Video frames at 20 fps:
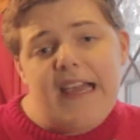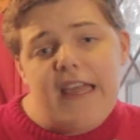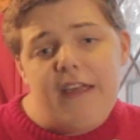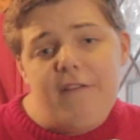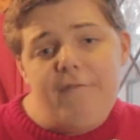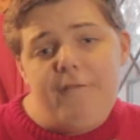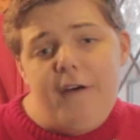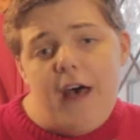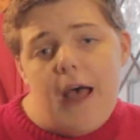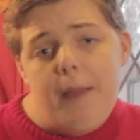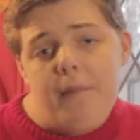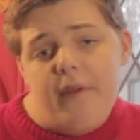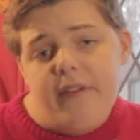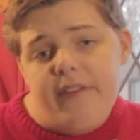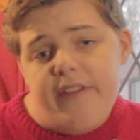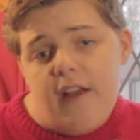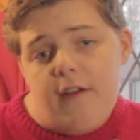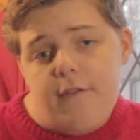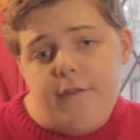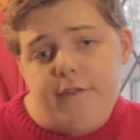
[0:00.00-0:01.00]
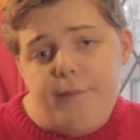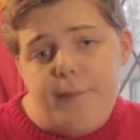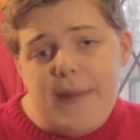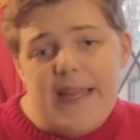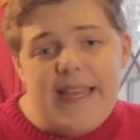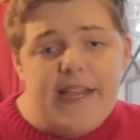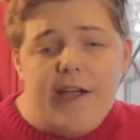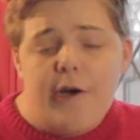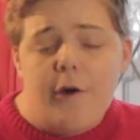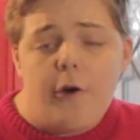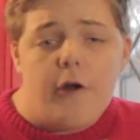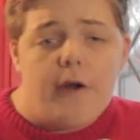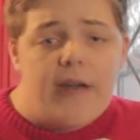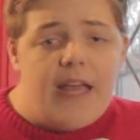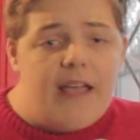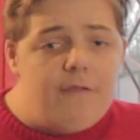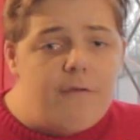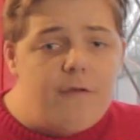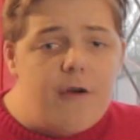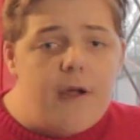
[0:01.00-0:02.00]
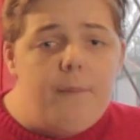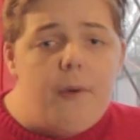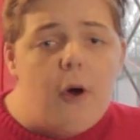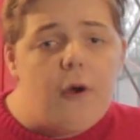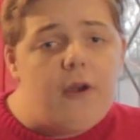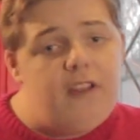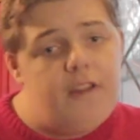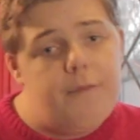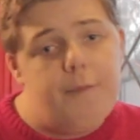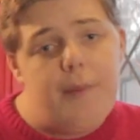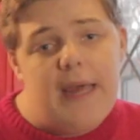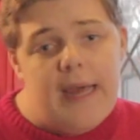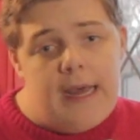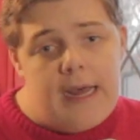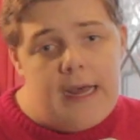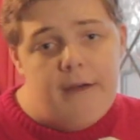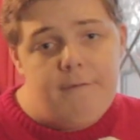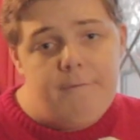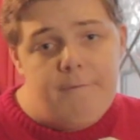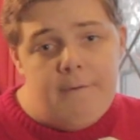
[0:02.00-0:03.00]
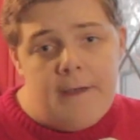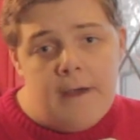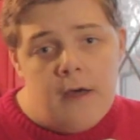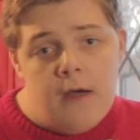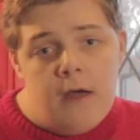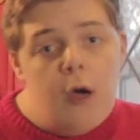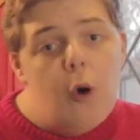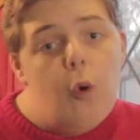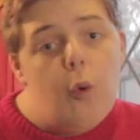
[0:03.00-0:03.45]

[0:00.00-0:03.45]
can find myself speaking on everybody's behalf here.